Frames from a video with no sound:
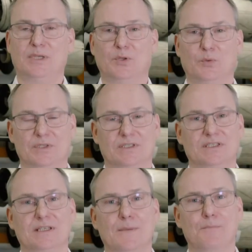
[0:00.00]
people with
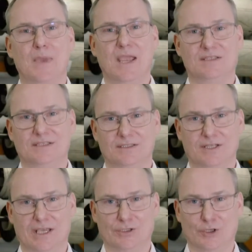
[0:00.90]
this amazing
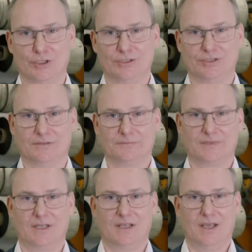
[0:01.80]
technology.
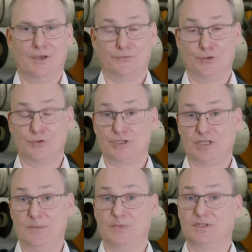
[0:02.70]

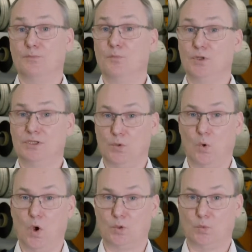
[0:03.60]
FutureShape is a multi
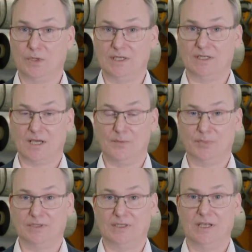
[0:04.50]
award winning
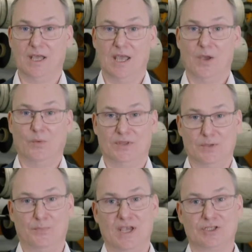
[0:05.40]
company with
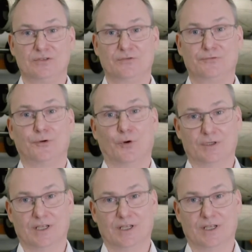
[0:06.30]
a passion for